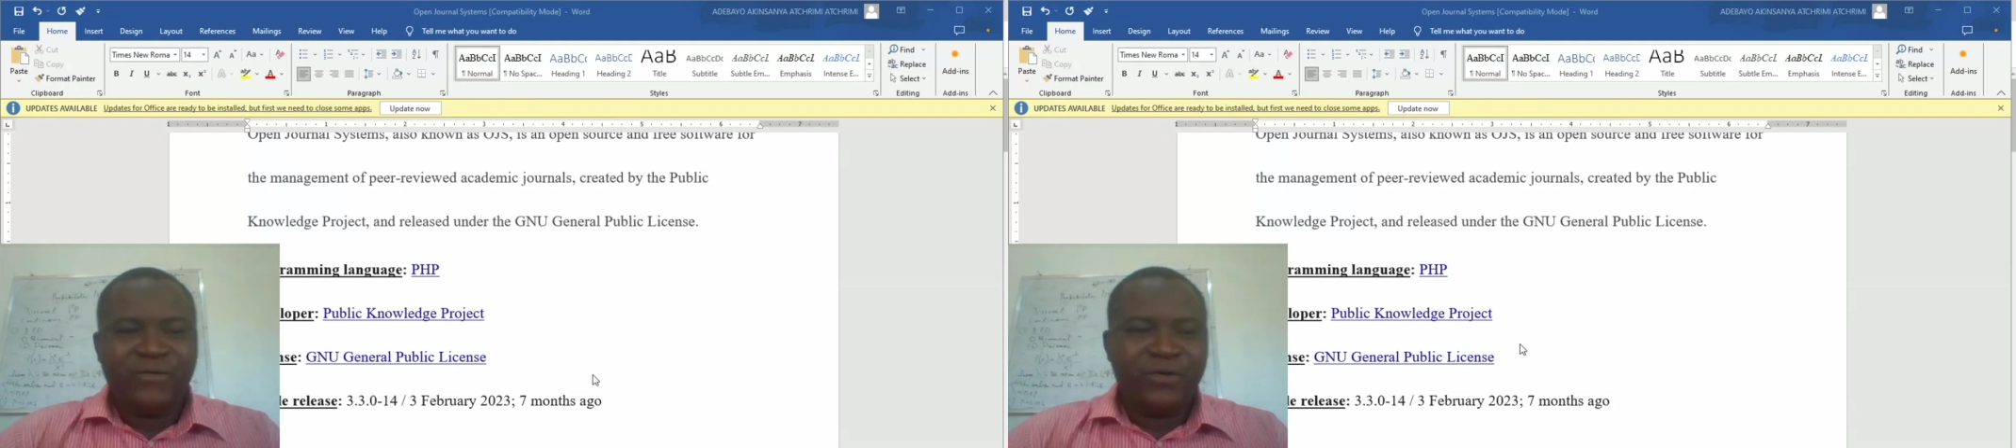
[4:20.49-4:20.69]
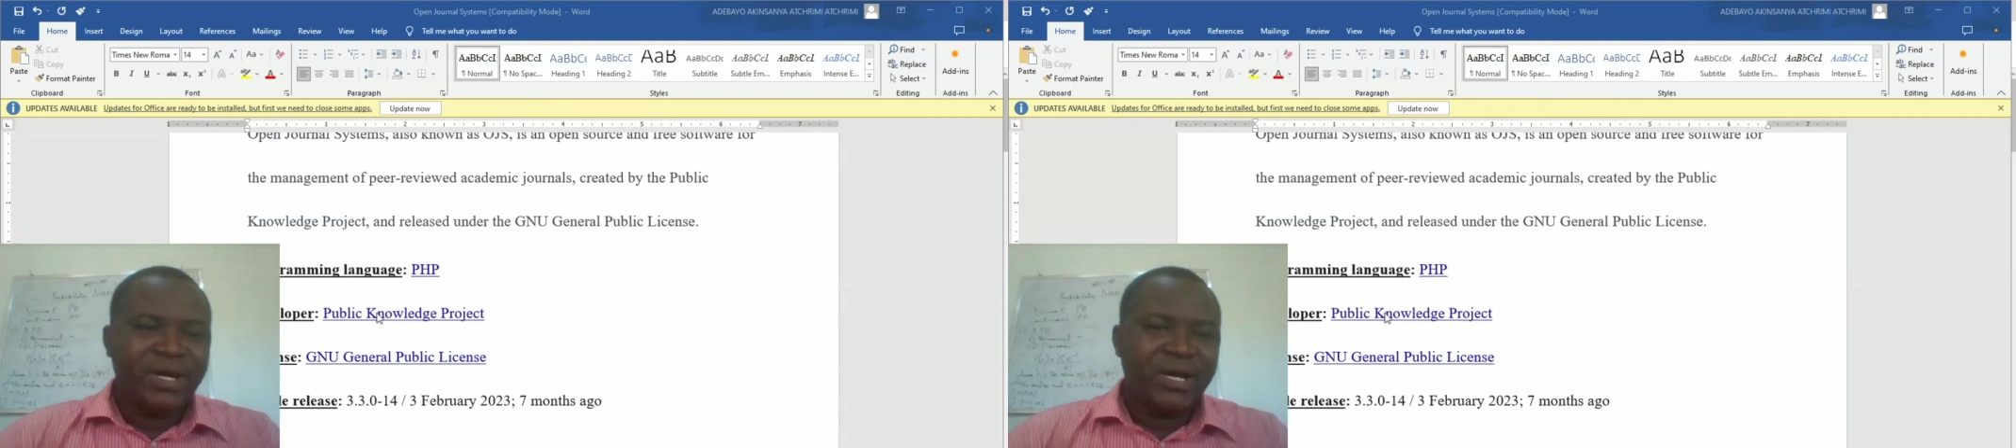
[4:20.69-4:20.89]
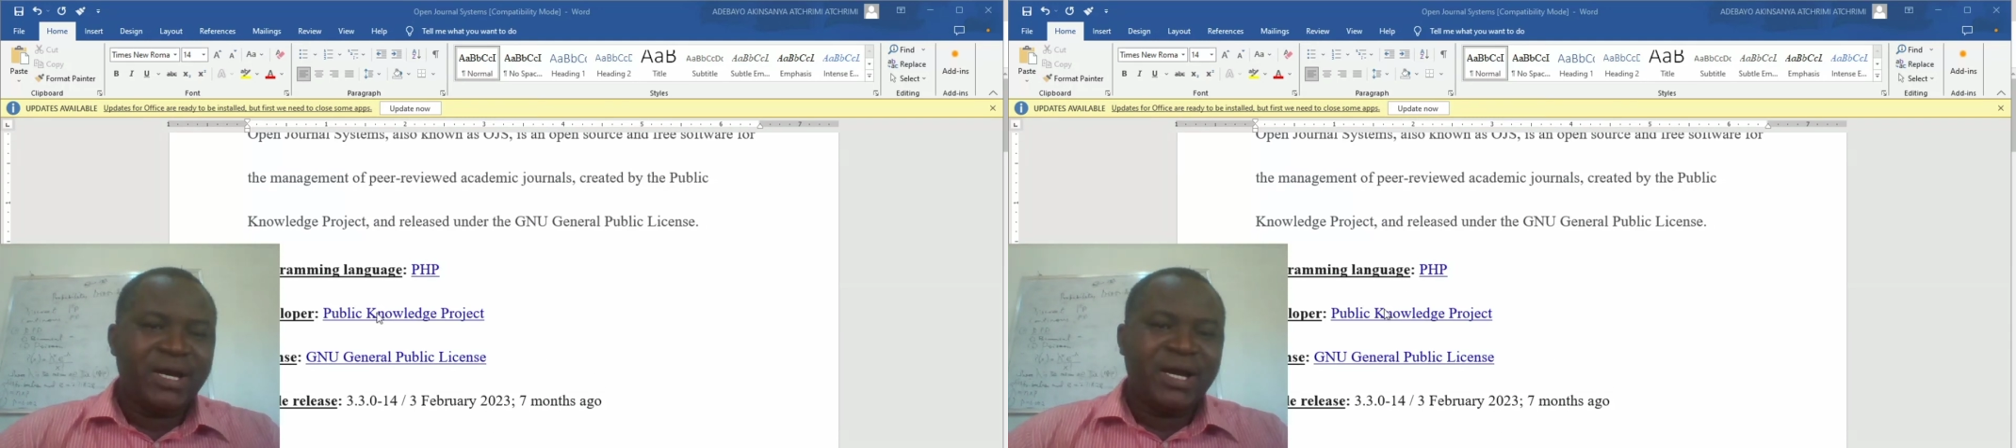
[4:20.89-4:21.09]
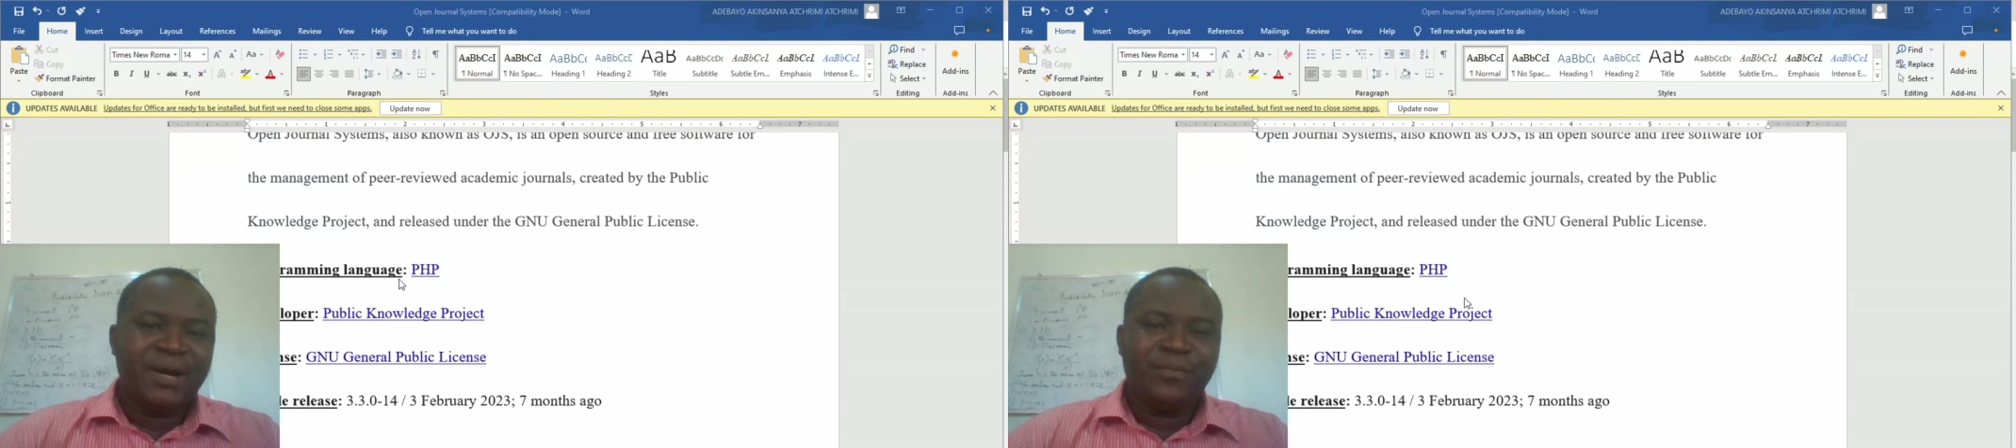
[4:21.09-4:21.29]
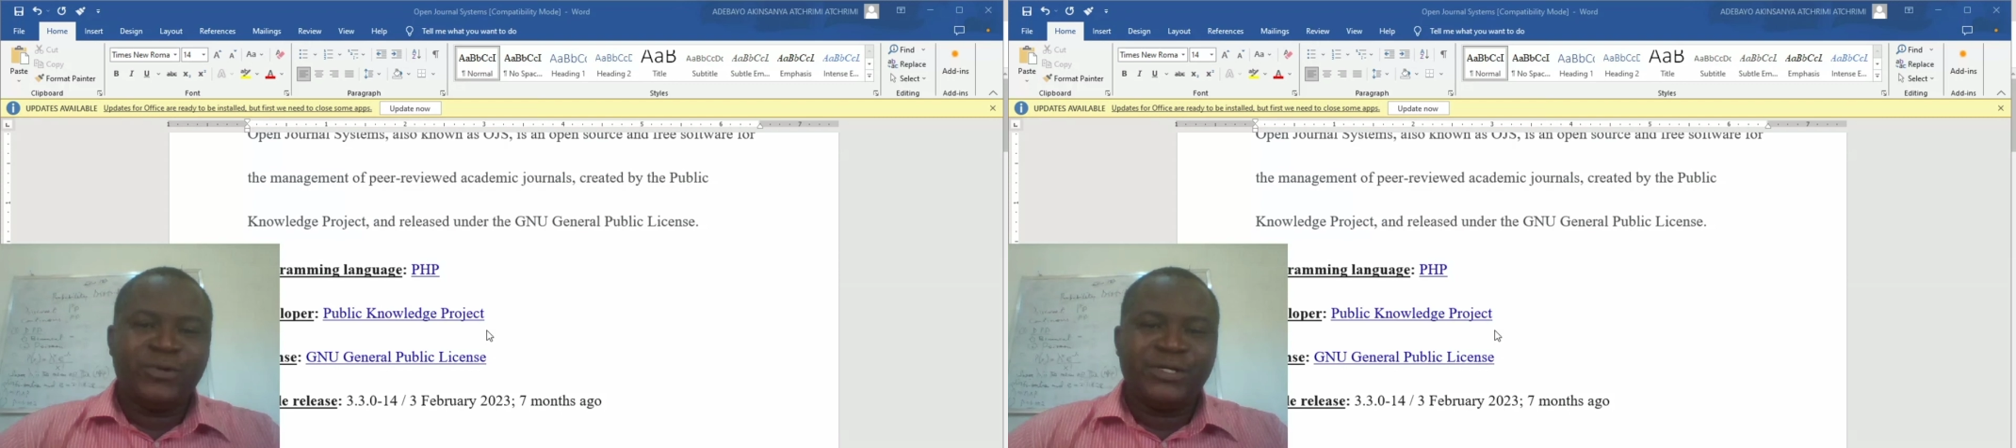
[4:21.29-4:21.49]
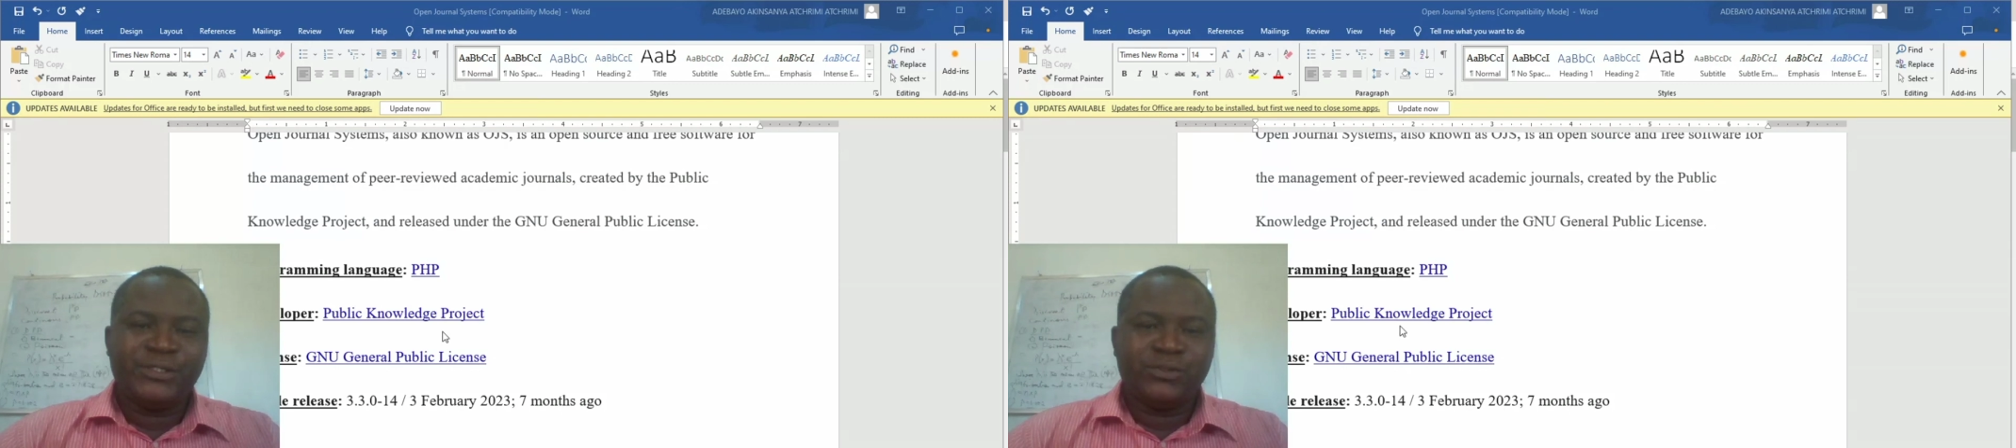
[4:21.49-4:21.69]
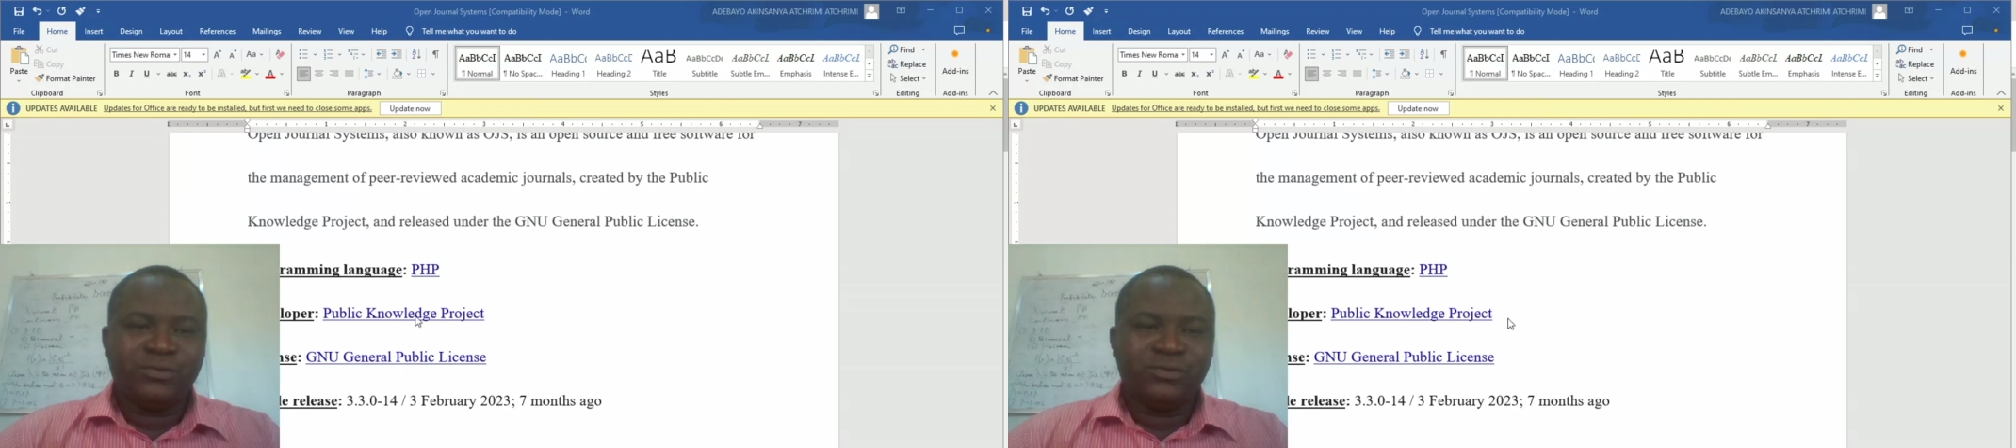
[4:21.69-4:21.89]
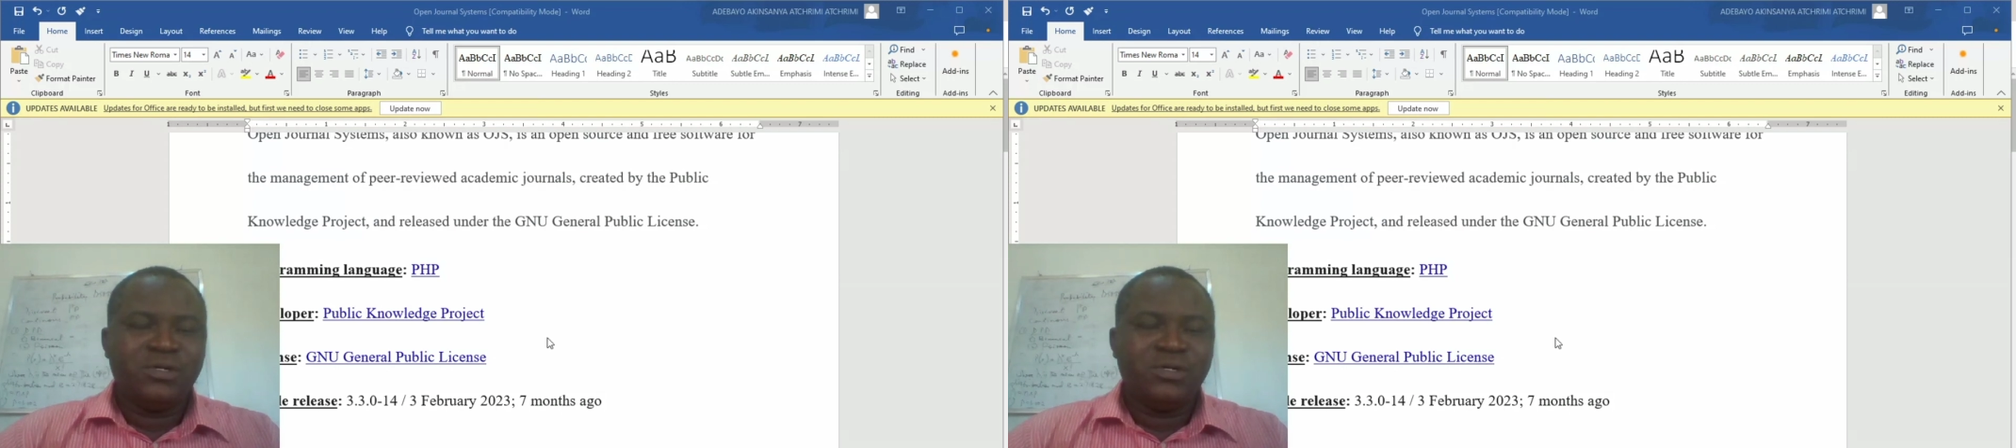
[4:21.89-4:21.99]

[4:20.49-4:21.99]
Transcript: further, I'm going to